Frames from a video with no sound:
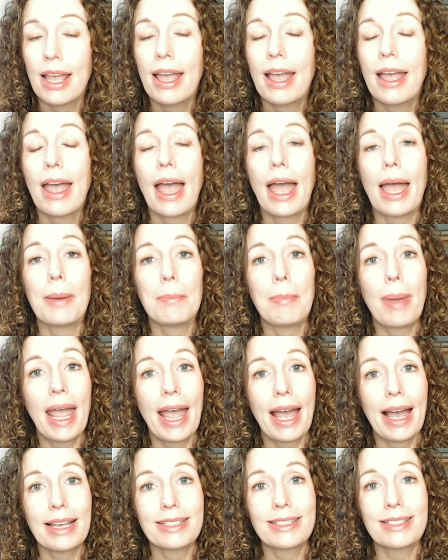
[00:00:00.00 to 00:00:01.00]
and
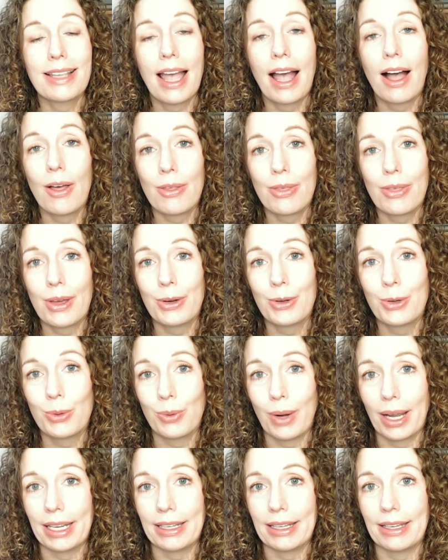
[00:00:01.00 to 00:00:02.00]
pass health
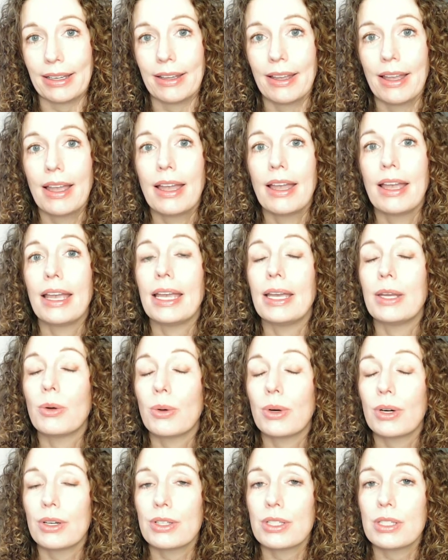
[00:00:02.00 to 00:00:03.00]
underwriting in
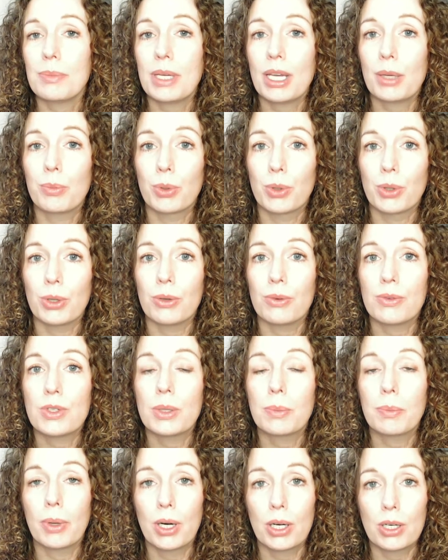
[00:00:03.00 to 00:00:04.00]
order to be approved
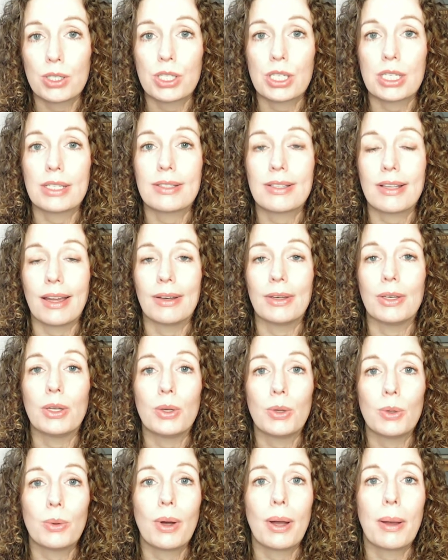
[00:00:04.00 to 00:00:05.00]
to purchase a
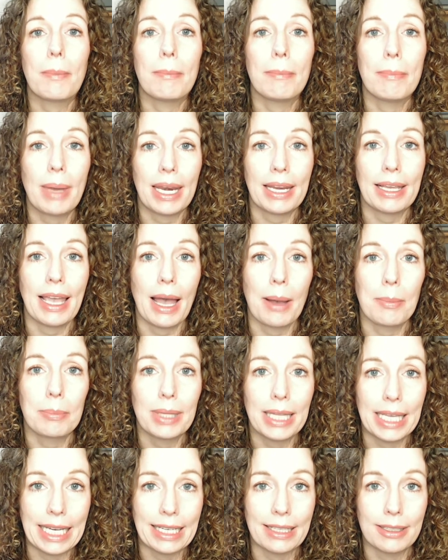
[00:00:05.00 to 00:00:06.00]
new Medigap
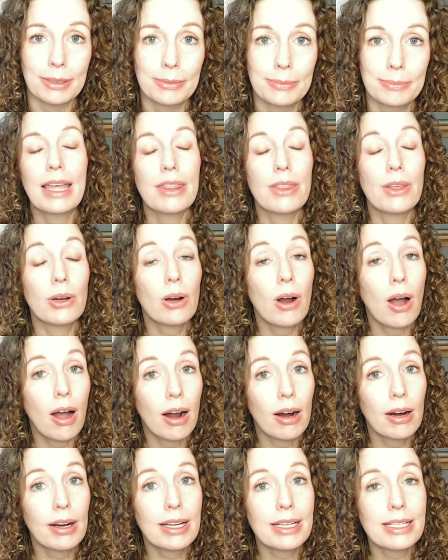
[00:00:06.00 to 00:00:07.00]
plan. There
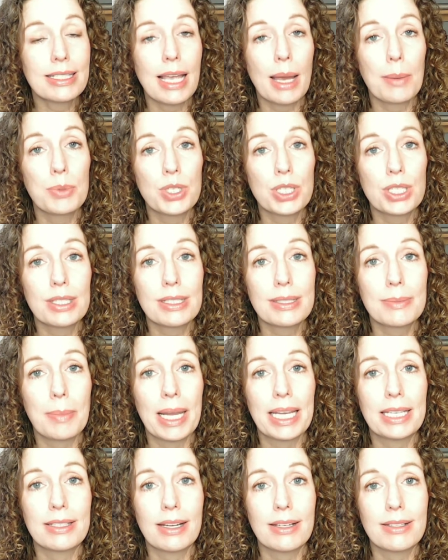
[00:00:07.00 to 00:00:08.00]
are exceptions
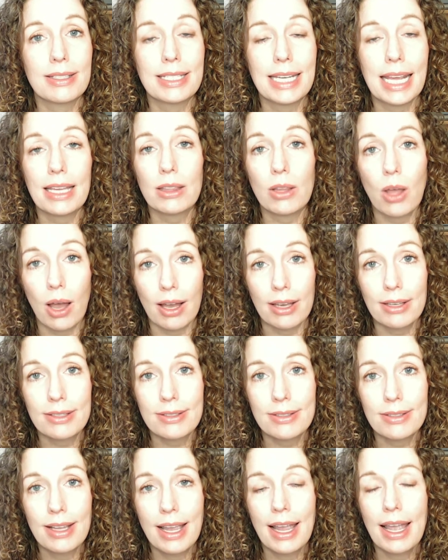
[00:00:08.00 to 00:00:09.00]
based on state
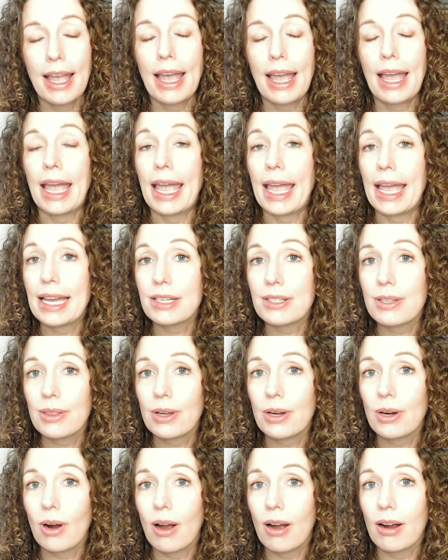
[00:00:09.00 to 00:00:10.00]
laws, and
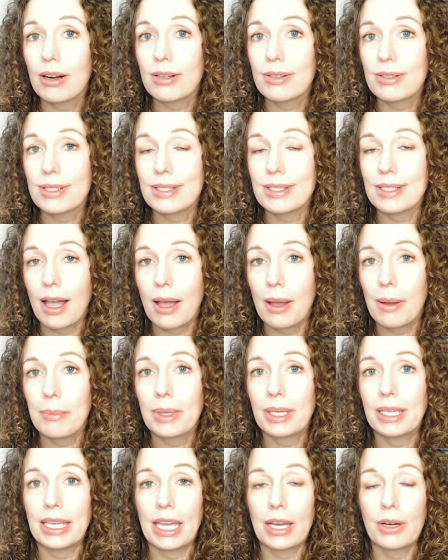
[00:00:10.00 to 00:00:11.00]
there are
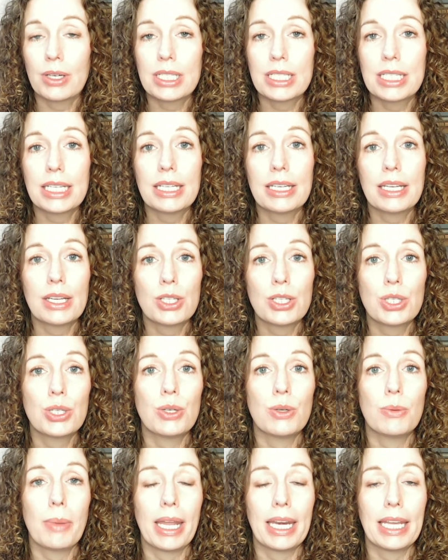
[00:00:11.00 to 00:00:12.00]
some guaranteed
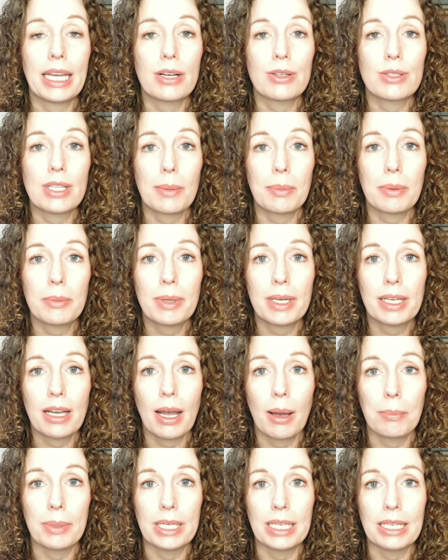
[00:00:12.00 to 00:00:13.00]
issue Medicare supplement
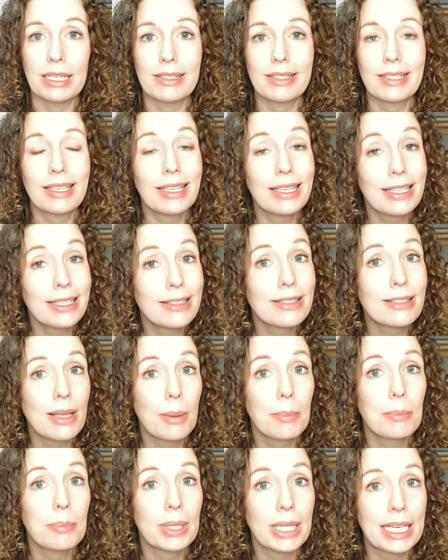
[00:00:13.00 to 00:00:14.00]
companies in
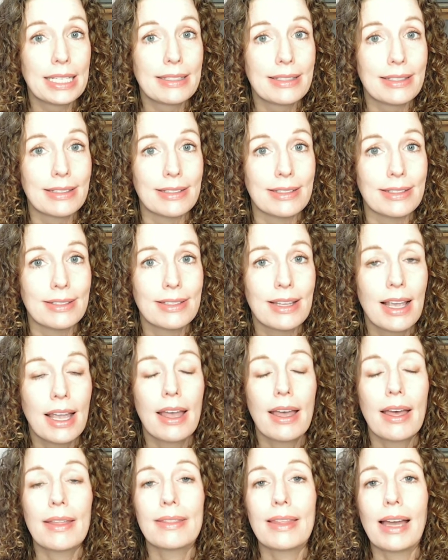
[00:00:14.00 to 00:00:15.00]
some places
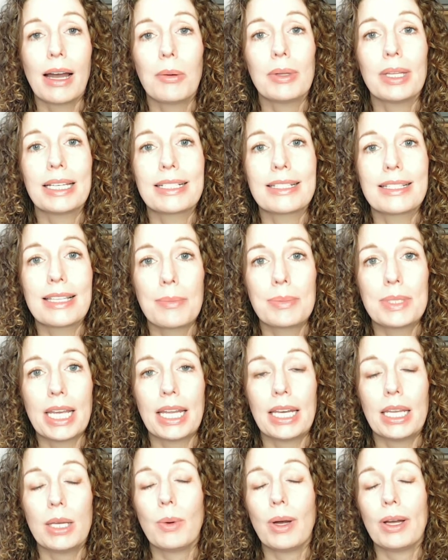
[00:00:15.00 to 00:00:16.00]
that will accept
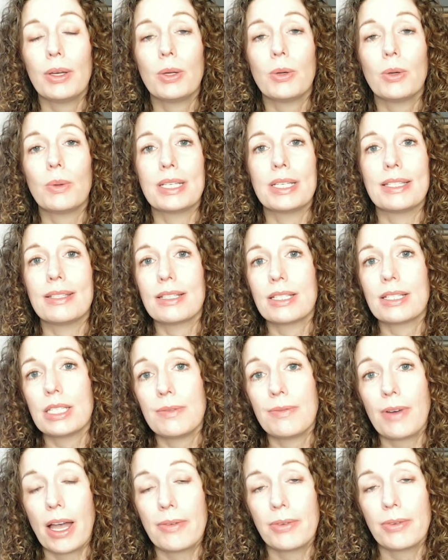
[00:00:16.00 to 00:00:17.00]
anyone who is
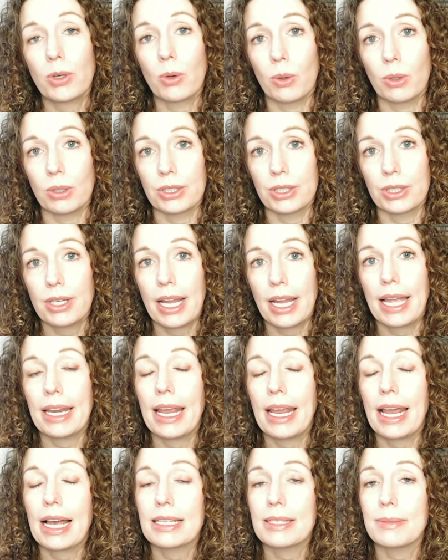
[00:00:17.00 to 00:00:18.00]
65 or older and
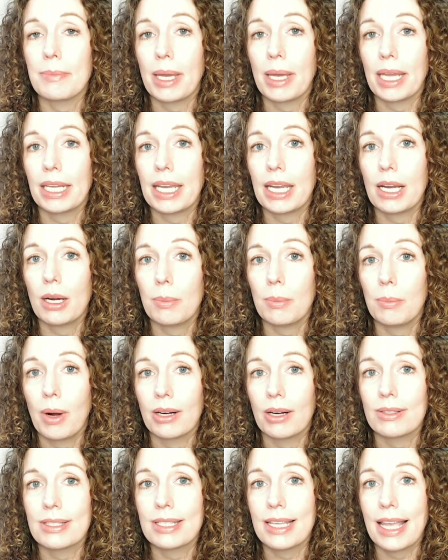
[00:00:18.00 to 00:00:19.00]
has Medicare
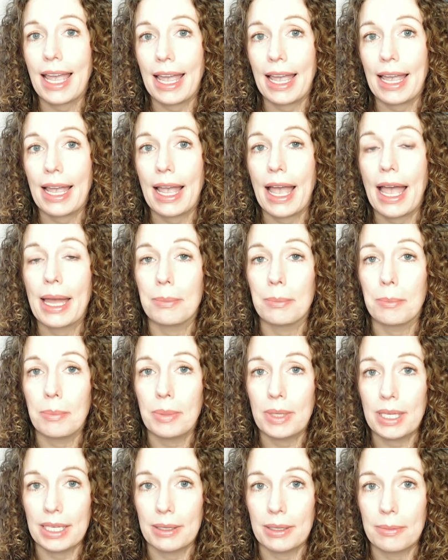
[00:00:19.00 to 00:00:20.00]
Parts A and
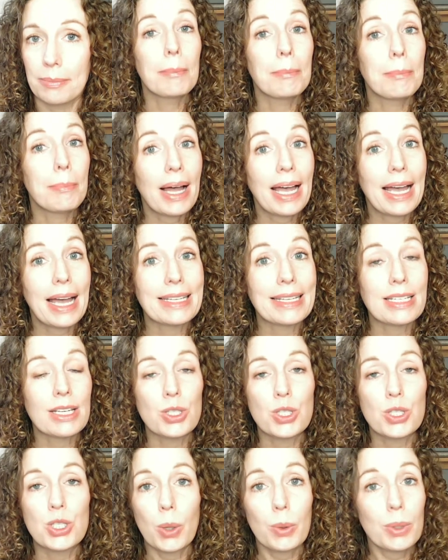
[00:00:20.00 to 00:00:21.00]
B.
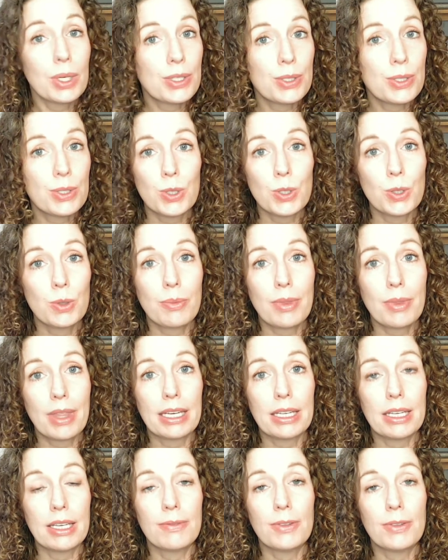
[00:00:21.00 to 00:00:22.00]
But don't assume
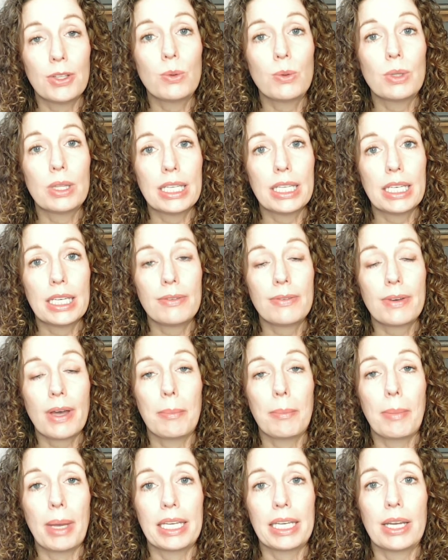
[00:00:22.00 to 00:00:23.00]
that if you leave a
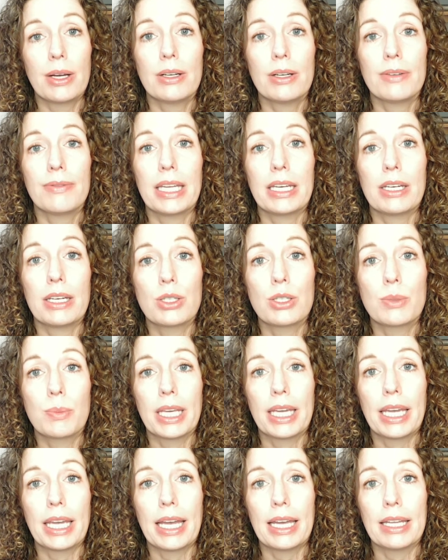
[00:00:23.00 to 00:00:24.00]
Medicare Advantage
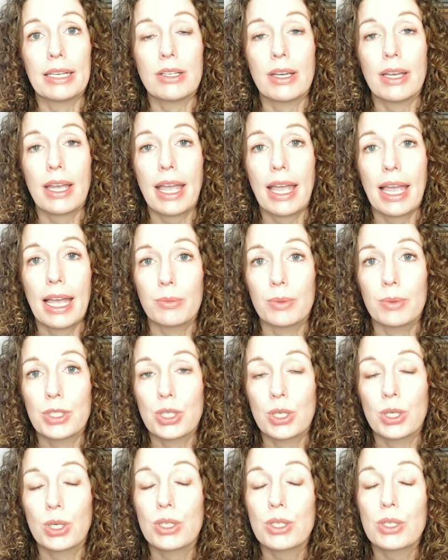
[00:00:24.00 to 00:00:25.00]
plan and
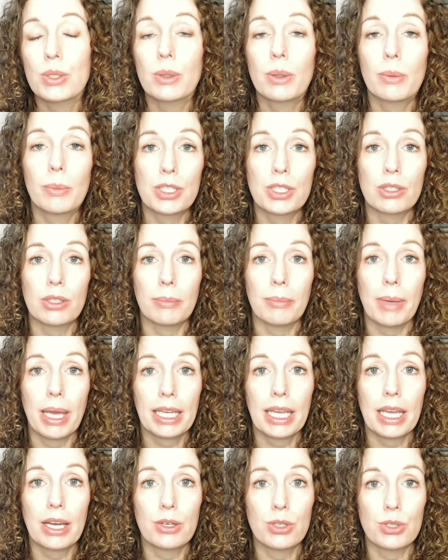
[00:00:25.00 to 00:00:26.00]
return to Original
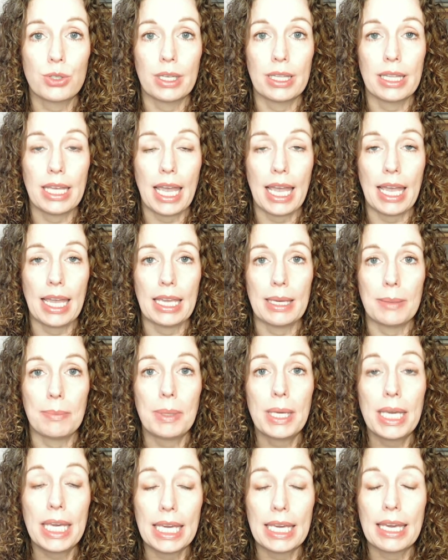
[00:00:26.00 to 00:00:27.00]
Medicare during the
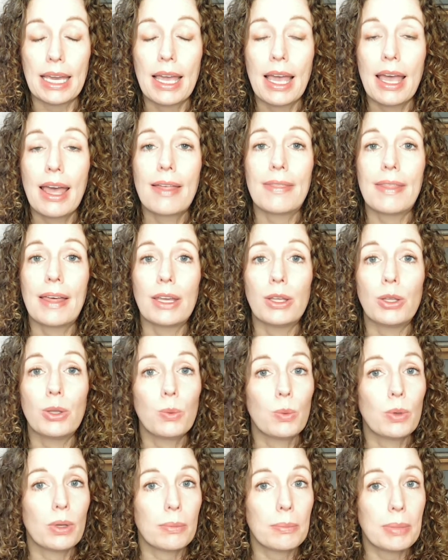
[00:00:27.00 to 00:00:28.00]
AEP, that you
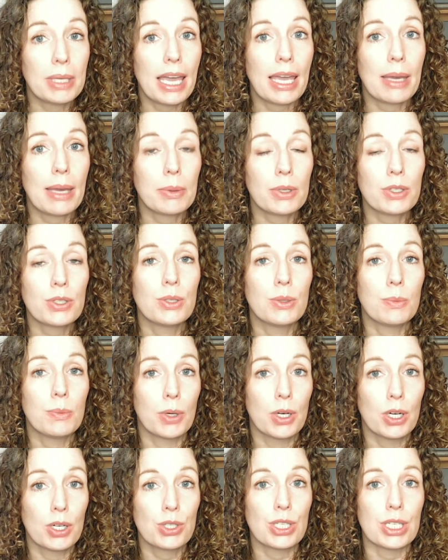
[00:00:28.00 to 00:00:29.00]
will be able to
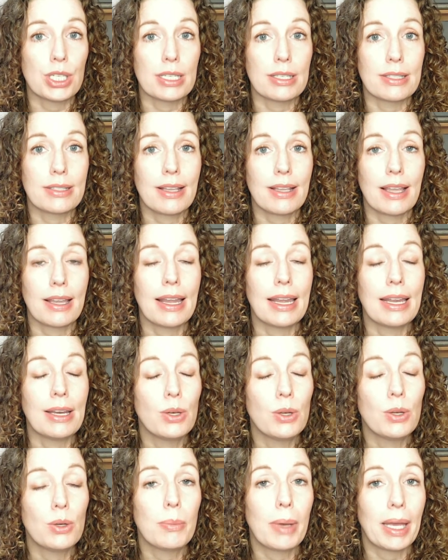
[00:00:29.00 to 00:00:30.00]
purchase a
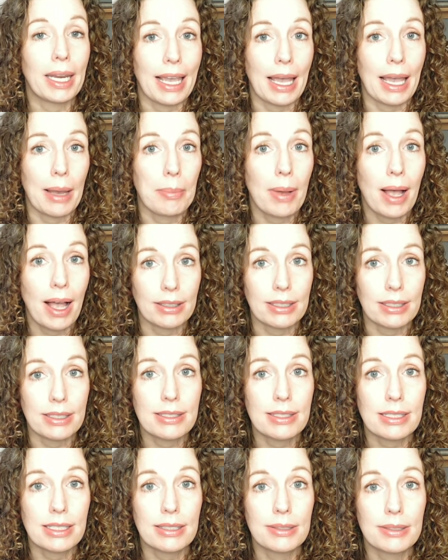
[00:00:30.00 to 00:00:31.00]
new Medigap
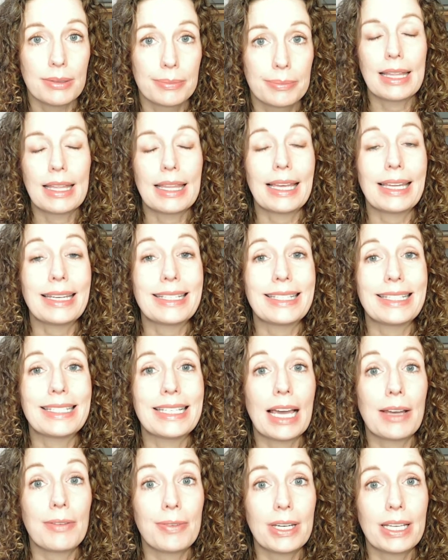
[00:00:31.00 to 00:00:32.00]
policy. That is
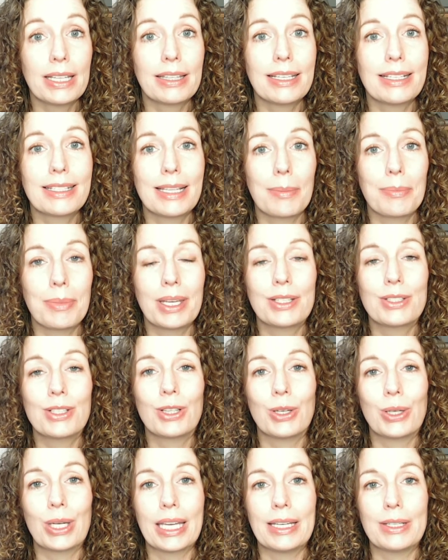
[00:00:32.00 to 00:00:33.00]
definitely something to
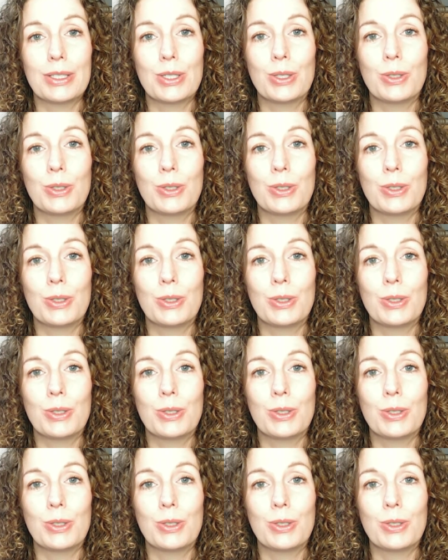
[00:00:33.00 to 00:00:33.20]
look into